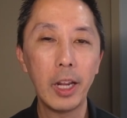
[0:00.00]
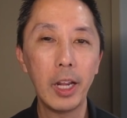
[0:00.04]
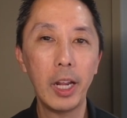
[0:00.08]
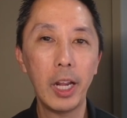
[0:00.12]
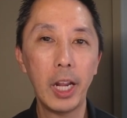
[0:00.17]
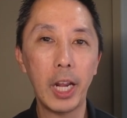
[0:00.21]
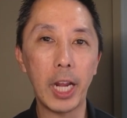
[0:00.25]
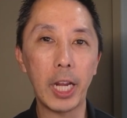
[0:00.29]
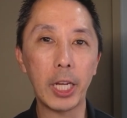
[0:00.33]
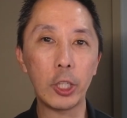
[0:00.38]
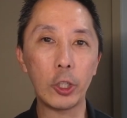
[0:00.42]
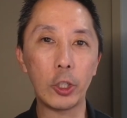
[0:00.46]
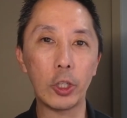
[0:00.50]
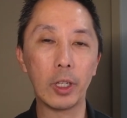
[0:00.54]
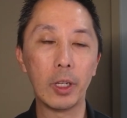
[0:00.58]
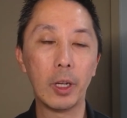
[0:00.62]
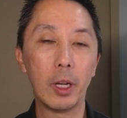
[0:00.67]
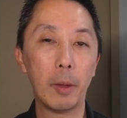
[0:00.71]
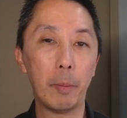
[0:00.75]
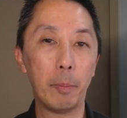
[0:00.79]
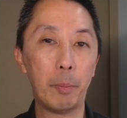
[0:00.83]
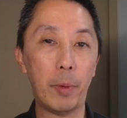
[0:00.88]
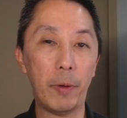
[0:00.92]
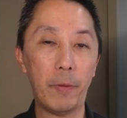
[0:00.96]
And
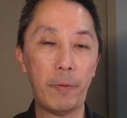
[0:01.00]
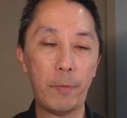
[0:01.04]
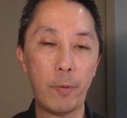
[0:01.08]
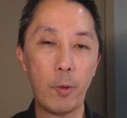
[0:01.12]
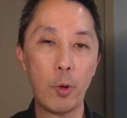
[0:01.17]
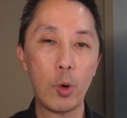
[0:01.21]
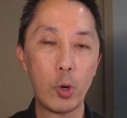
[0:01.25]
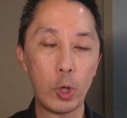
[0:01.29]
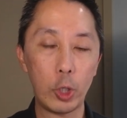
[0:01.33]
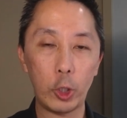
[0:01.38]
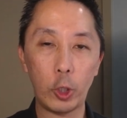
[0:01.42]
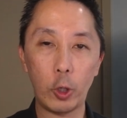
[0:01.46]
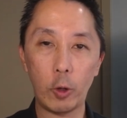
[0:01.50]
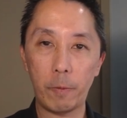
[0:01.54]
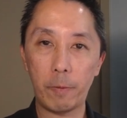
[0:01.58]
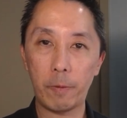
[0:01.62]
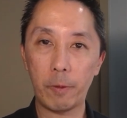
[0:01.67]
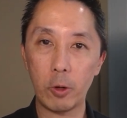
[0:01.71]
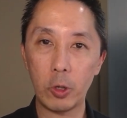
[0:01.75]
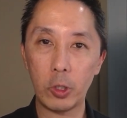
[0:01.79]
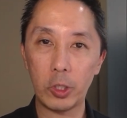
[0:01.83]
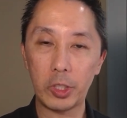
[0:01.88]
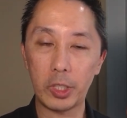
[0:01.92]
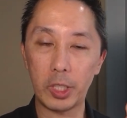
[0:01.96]
before your
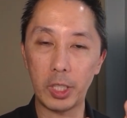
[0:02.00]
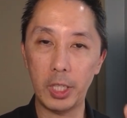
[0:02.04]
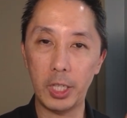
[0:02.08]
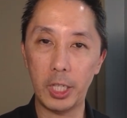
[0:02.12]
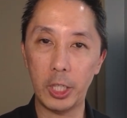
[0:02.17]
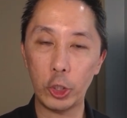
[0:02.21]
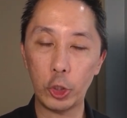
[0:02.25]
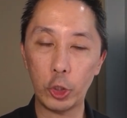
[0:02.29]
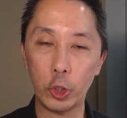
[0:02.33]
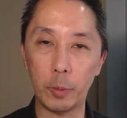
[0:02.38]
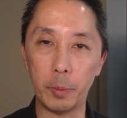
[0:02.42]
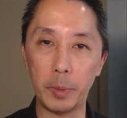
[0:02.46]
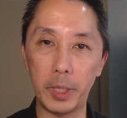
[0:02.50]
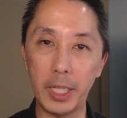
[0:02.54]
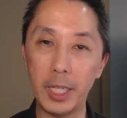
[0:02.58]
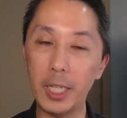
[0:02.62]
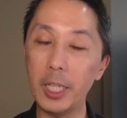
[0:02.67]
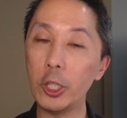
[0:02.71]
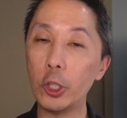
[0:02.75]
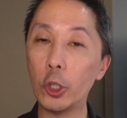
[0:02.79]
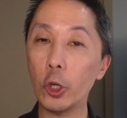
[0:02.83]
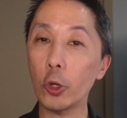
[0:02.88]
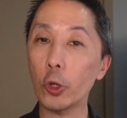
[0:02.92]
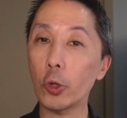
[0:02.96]
first initial
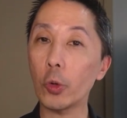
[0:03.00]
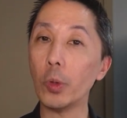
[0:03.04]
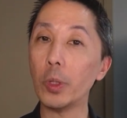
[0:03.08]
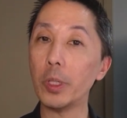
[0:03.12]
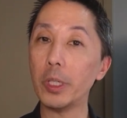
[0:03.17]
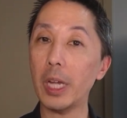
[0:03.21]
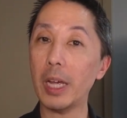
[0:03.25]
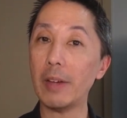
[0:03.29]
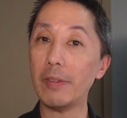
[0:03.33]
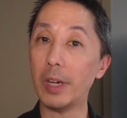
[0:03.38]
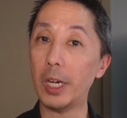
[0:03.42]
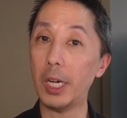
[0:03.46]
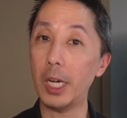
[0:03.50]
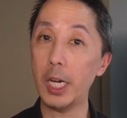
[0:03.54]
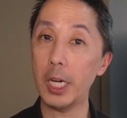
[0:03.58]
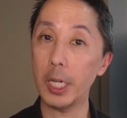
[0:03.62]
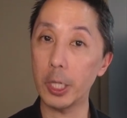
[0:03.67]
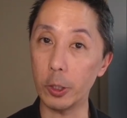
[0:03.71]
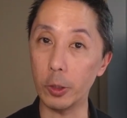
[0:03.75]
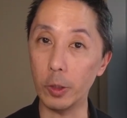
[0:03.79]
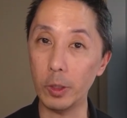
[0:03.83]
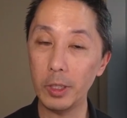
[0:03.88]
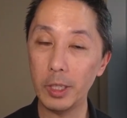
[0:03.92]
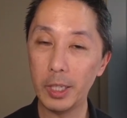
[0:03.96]
meeting, you're going to have a
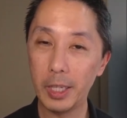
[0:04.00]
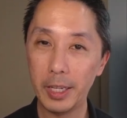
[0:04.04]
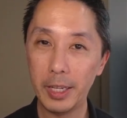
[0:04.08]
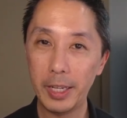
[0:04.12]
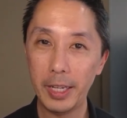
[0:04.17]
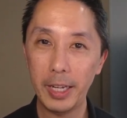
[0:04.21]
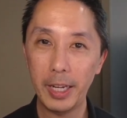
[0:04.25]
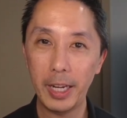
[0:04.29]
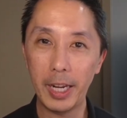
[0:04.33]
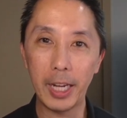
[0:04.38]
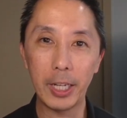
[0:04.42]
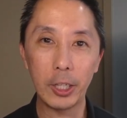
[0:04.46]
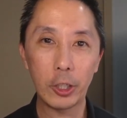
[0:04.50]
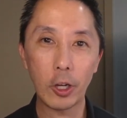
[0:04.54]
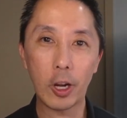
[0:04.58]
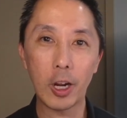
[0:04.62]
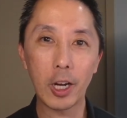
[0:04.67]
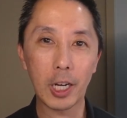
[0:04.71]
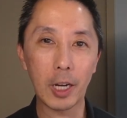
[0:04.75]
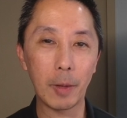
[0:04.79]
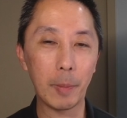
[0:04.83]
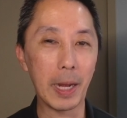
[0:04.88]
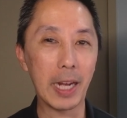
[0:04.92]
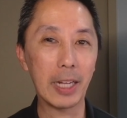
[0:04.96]
huddle and
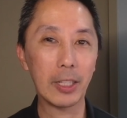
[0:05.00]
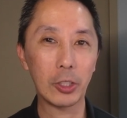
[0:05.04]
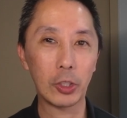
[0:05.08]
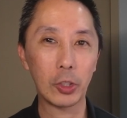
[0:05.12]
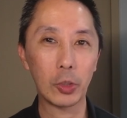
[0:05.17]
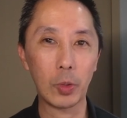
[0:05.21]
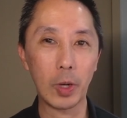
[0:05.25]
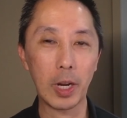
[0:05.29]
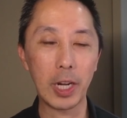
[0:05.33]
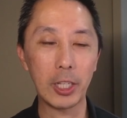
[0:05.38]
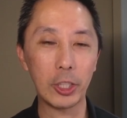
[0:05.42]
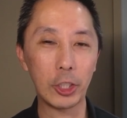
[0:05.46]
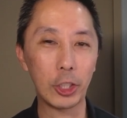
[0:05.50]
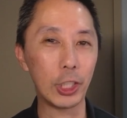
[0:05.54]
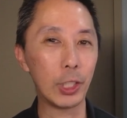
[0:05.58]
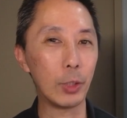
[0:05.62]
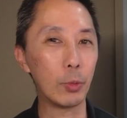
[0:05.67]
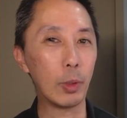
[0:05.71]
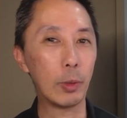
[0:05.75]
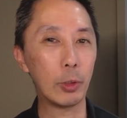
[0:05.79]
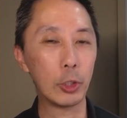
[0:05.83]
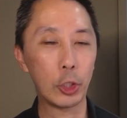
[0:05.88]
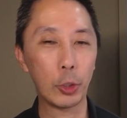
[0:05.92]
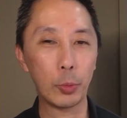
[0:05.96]
talk about strategy.
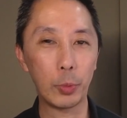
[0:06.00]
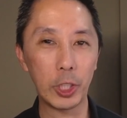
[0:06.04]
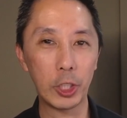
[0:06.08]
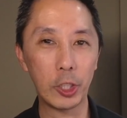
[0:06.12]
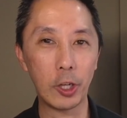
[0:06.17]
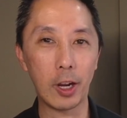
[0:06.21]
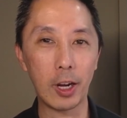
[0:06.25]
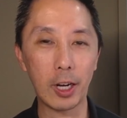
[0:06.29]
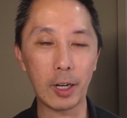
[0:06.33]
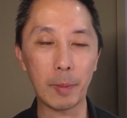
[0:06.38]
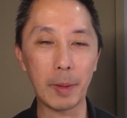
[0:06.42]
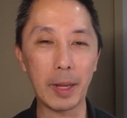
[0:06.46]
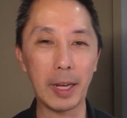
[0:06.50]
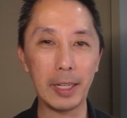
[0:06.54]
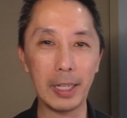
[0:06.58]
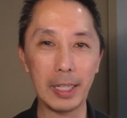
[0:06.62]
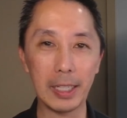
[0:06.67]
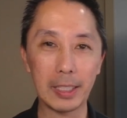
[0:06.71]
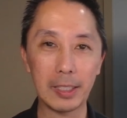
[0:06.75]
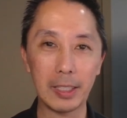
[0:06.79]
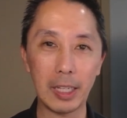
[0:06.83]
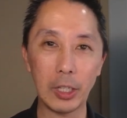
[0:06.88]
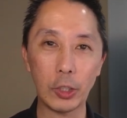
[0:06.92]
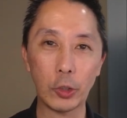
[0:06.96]
What should we talk about,
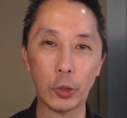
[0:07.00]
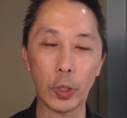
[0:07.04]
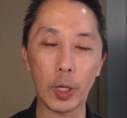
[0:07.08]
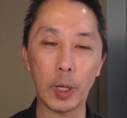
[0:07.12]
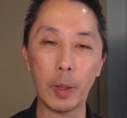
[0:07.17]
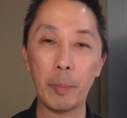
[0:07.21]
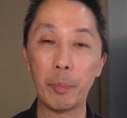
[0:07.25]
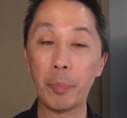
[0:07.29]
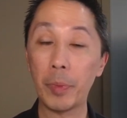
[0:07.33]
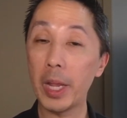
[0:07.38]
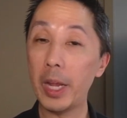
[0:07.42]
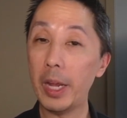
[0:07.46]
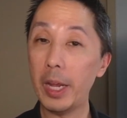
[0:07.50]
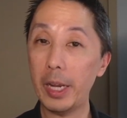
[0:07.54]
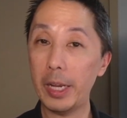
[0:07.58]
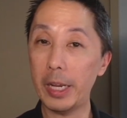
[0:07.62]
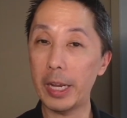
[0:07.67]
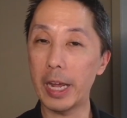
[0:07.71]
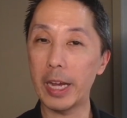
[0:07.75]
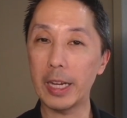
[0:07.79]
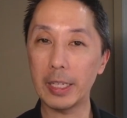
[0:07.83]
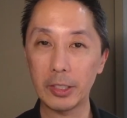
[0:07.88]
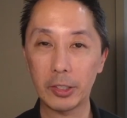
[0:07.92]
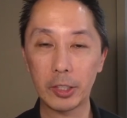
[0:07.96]
etc.
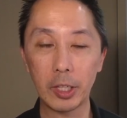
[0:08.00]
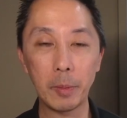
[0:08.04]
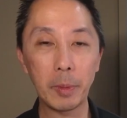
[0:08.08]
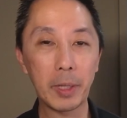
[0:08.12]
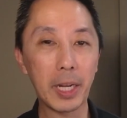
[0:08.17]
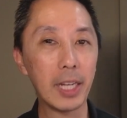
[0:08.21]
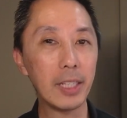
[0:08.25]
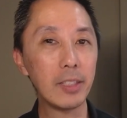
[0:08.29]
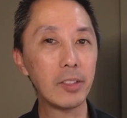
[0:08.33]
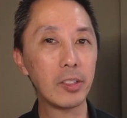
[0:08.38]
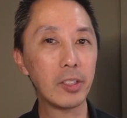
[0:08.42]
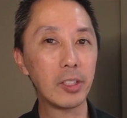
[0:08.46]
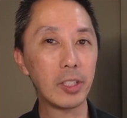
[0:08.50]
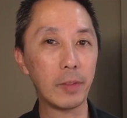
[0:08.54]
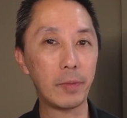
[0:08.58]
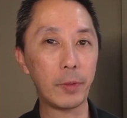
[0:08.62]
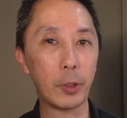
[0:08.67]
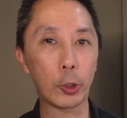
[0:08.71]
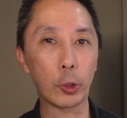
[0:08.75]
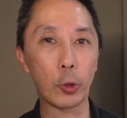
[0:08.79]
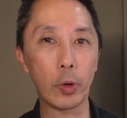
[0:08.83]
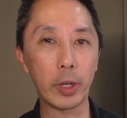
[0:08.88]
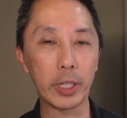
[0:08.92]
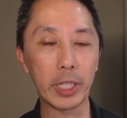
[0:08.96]
Now, in some cases, if you're
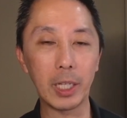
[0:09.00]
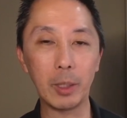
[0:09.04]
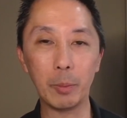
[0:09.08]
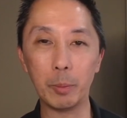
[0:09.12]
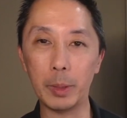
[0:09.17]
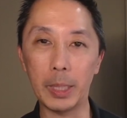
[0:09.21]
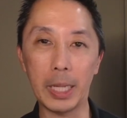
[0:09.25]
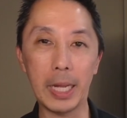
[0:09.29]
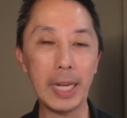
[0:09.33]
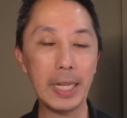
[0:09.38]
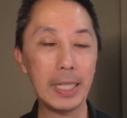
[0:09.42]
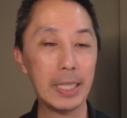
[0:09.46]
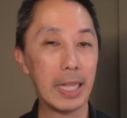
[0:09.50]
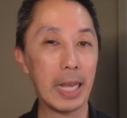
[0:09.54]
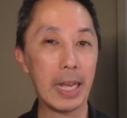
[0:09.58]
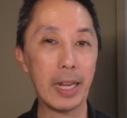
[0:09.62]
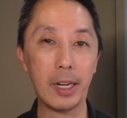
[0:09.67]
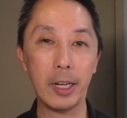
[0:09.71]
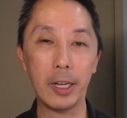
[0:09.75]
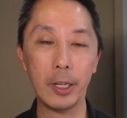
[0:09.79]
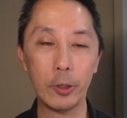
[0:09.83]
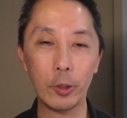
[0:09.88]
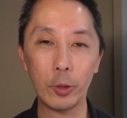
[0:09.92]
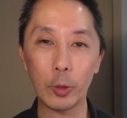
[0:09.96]
going in blind, that
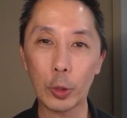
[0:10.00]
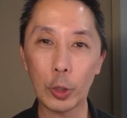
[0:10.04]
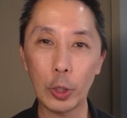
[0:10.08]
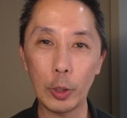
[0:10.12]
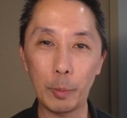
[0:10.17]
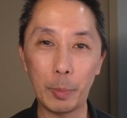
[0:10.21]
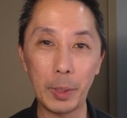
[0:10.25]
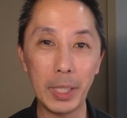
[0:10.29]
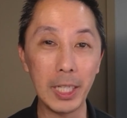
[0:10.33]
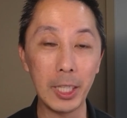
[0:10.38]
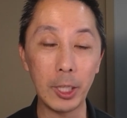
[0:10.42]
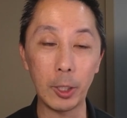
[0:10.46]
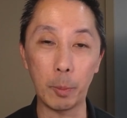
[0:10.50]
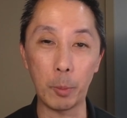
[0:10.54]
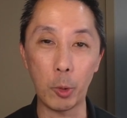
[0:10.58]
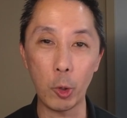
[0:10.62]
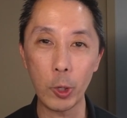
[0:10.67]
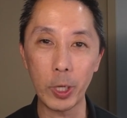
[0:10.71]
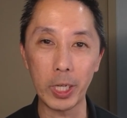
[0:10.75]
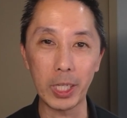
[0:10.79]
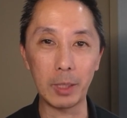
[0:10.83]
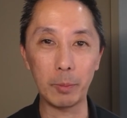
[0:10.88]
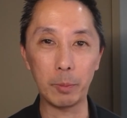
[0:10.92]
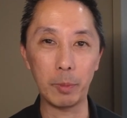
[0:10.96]
huddle could be in the
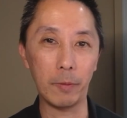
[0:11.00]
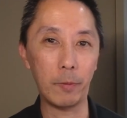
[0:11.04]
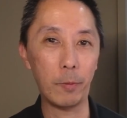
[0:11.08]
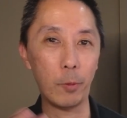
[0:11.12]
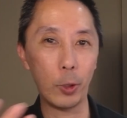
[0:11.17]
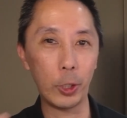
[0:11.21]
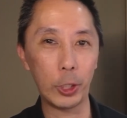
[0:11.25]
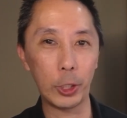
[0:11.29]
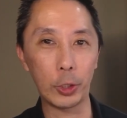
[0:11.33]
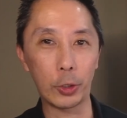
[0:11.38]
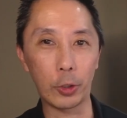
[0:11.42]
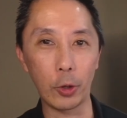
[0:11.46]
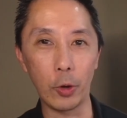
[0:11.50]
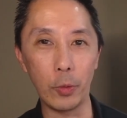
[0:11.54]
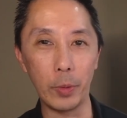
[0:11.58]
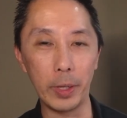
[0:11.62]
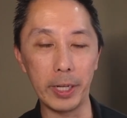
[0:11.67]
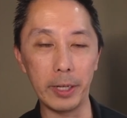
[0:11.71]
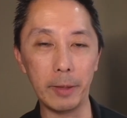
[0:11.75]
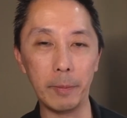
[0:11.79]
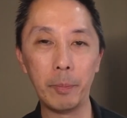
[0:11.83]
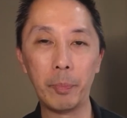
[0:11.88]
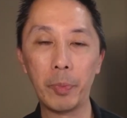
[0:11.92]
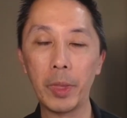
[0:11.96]
morning before you go
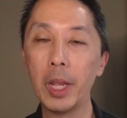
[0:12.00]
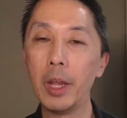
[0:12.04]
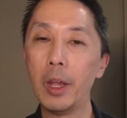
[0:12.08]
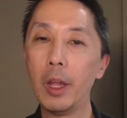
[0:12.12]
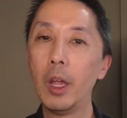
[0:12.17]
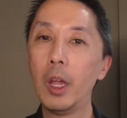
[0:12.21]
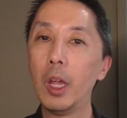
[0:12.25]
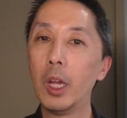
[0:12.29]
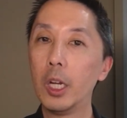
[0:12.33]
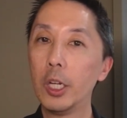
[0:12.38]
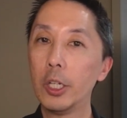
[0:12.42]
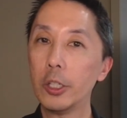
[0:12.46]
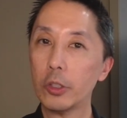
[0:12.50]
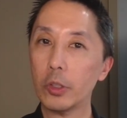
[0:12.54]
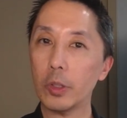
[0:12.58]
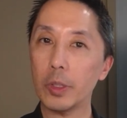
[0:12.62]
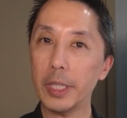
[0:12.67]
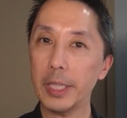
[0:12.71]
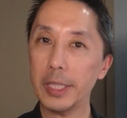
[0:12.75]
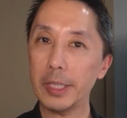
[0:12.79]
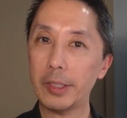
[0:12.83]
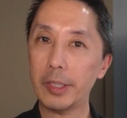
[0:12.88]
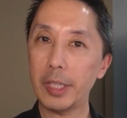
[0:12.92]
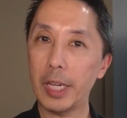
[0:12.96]
in. So
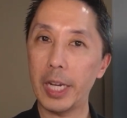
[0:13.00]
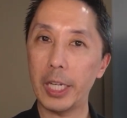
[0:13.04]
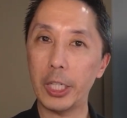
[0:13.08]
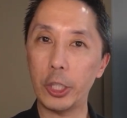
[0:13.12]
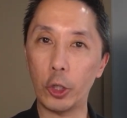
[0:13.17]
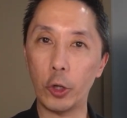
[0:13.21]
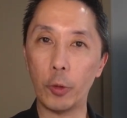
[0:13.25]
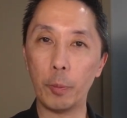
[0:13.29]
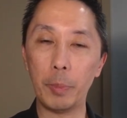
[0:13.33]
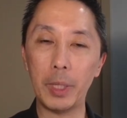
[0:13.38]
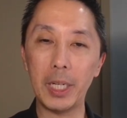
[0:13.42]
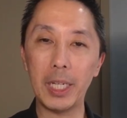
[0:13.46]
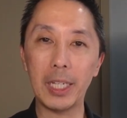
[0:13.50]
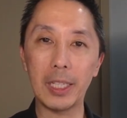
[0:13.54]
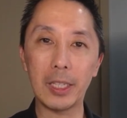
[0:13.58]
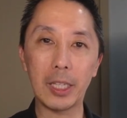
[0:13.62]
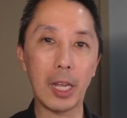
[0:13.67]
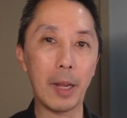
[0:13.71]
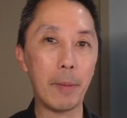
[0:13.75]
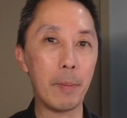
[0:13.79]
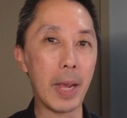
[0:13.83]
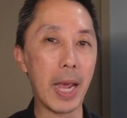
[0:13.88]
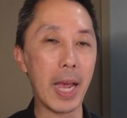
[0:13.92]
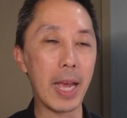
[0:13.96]
let's say you're meeting
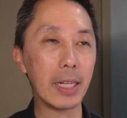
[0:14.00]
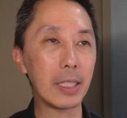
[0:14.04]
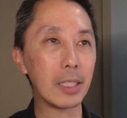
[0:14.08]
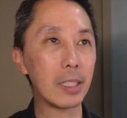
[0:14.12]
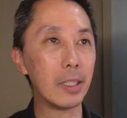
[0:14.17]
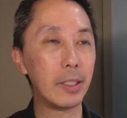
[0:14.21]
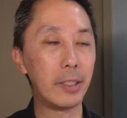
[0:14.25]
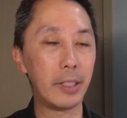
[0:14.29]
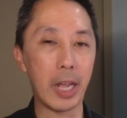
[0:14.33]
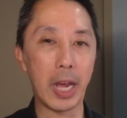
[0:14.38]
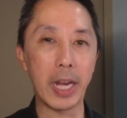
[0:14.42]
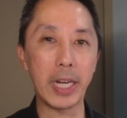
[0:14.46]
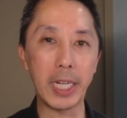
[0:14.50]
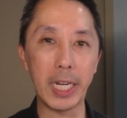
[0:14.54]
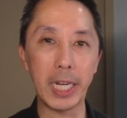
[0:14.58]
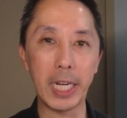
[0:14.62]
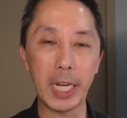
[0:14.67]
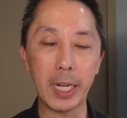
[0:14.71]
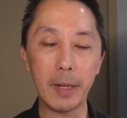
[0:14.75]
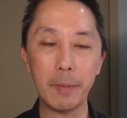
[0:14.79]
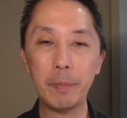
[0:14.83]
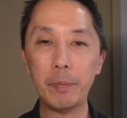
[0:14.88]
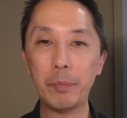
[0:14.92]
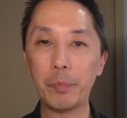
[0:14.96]
them at 9
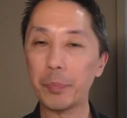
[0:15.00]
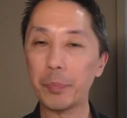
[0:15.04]
a.m.